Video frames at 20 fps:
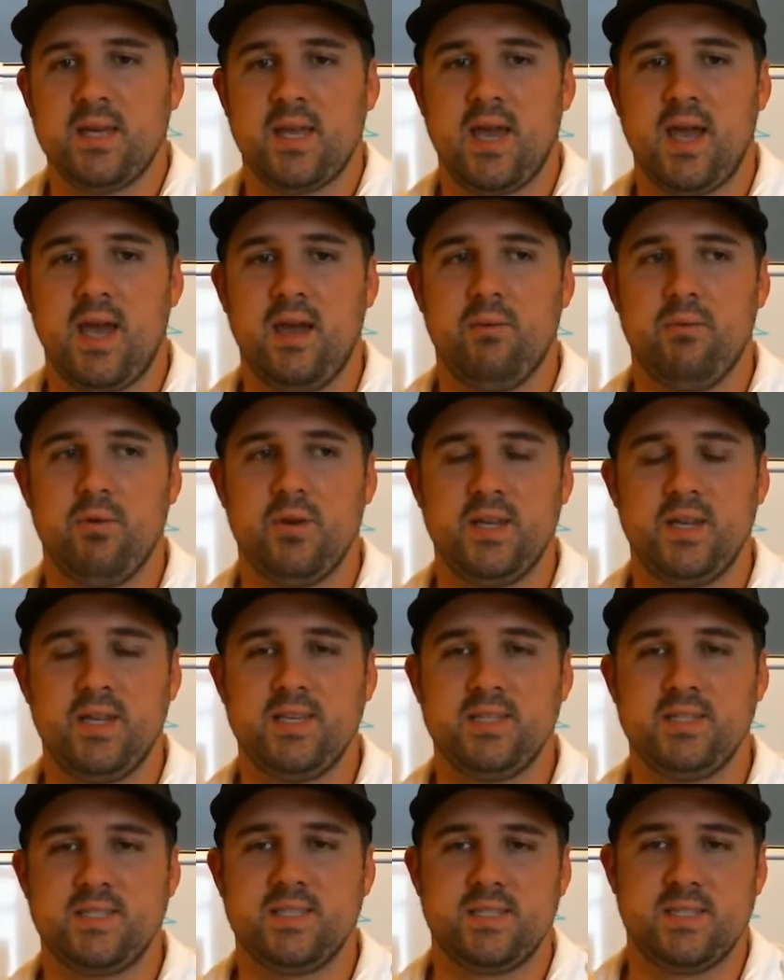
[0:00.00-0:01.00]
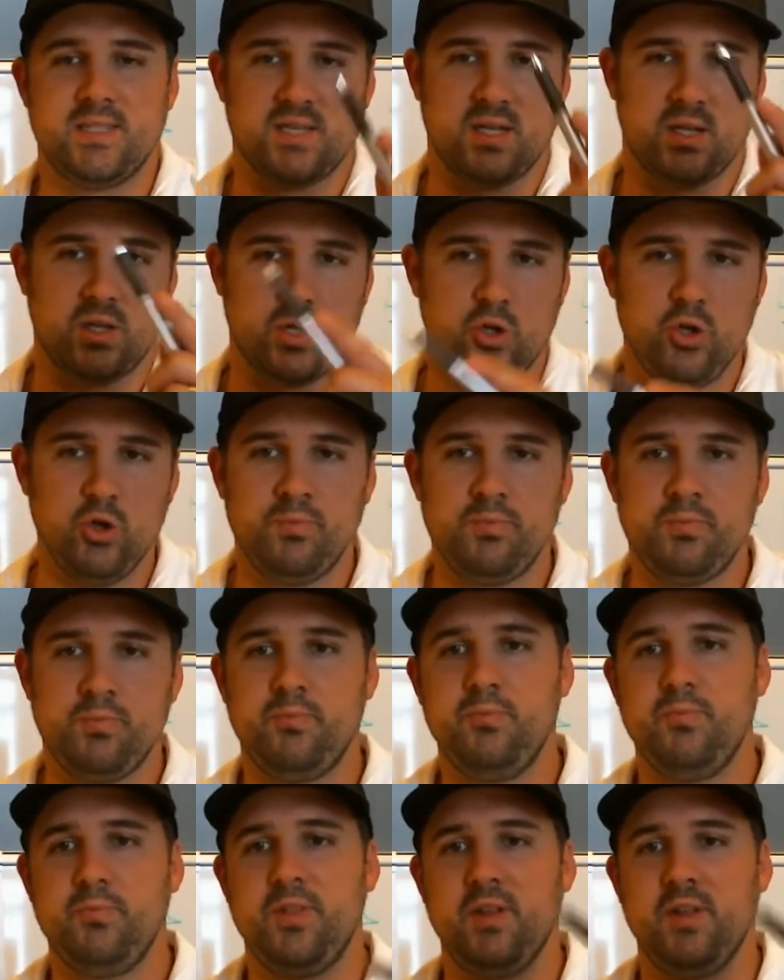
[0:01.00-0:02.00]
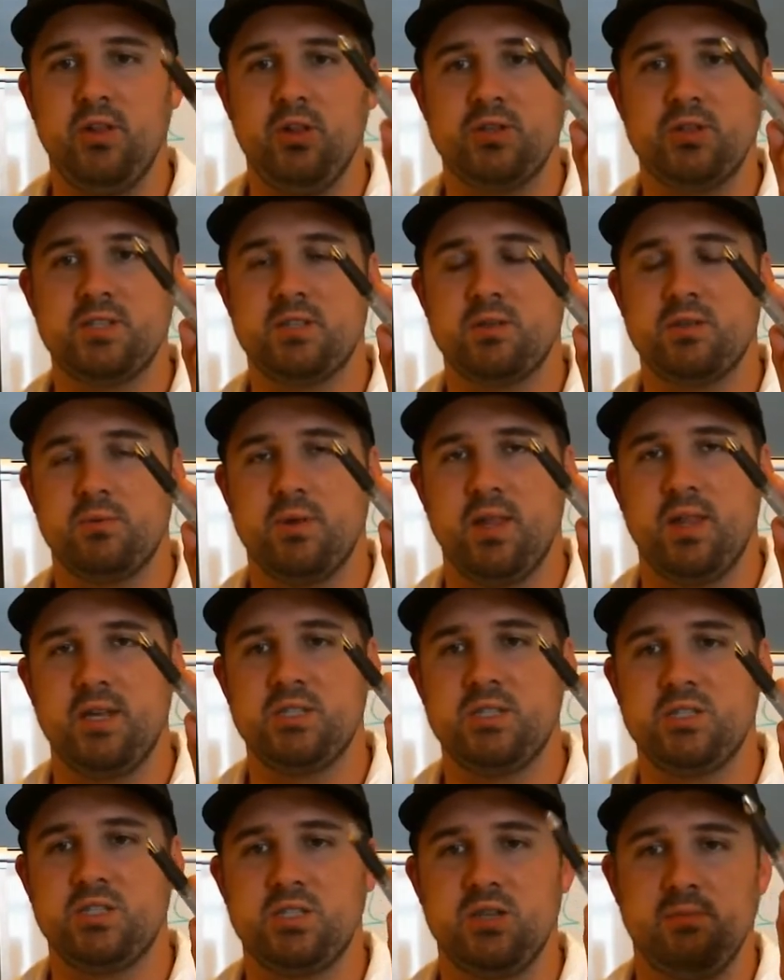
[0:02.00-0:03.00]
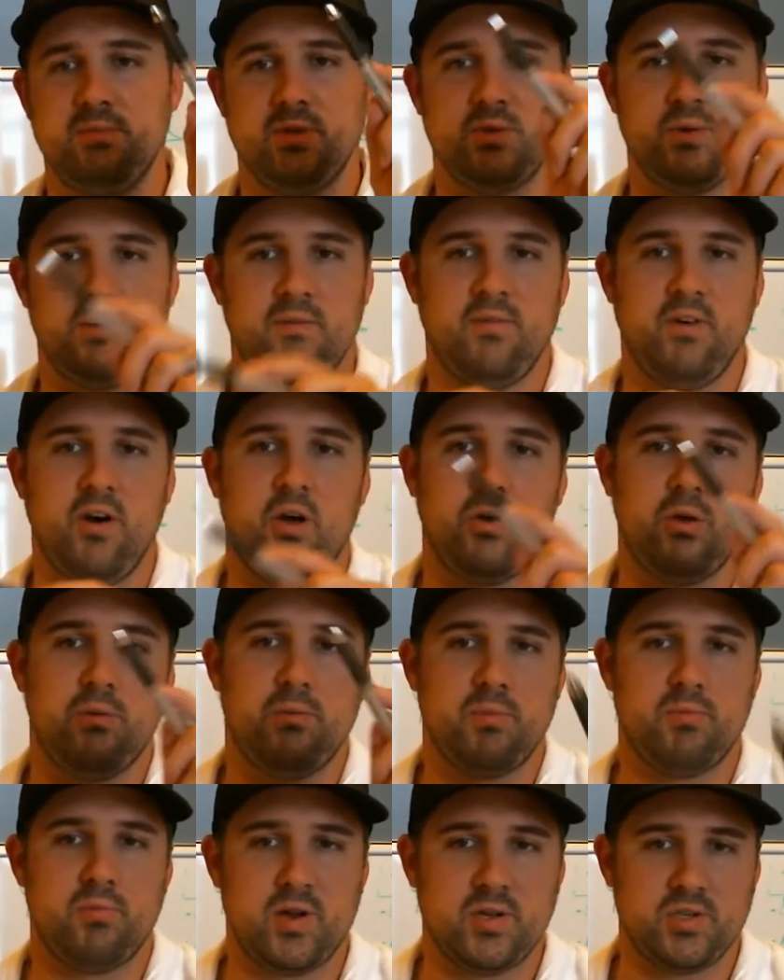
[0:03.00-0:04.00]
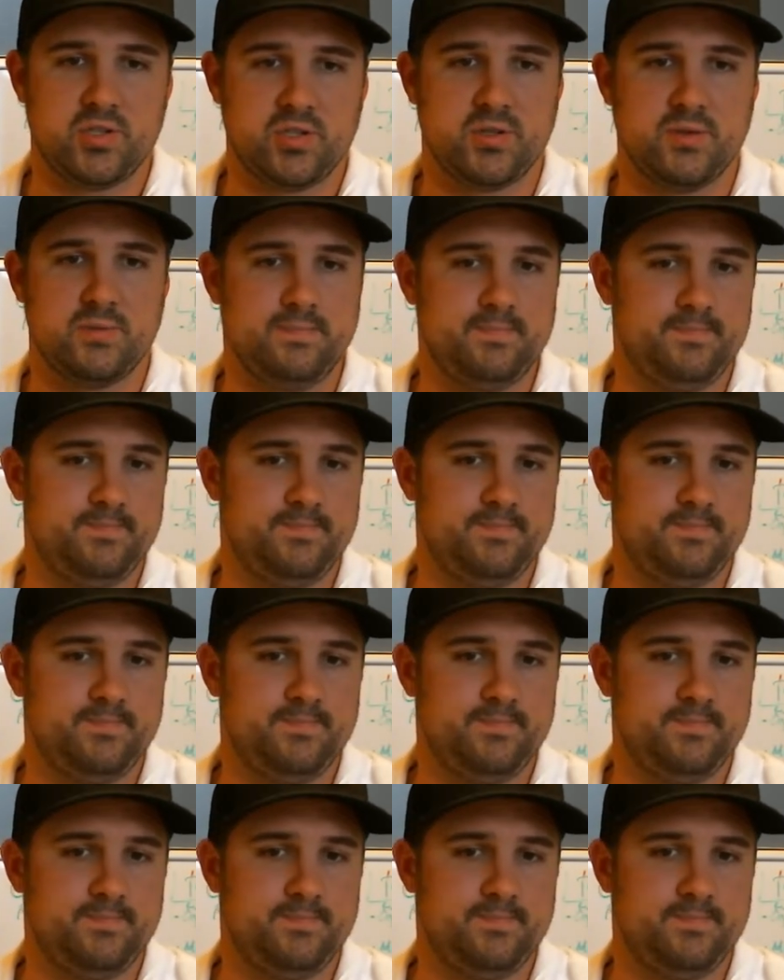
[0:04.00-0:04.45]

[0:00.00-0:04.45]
Okay, and what it is it's a loop that looks at the relationship between volume and pressure.